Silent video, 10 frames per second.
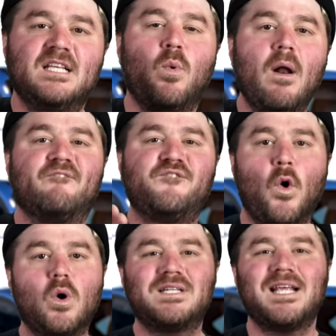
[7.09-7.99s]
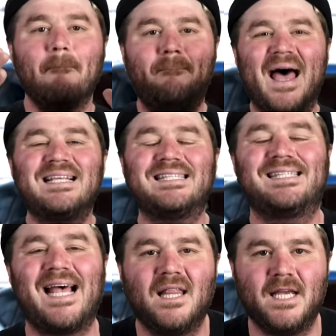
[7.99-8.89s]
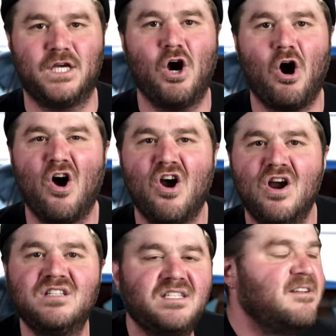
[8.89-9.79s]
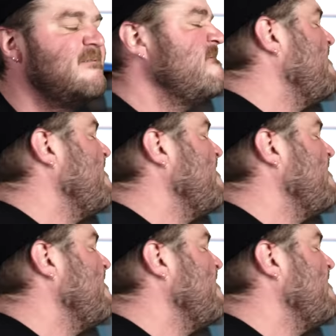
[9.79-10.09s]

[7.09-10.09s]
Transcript: is one of Ford's best-selling cars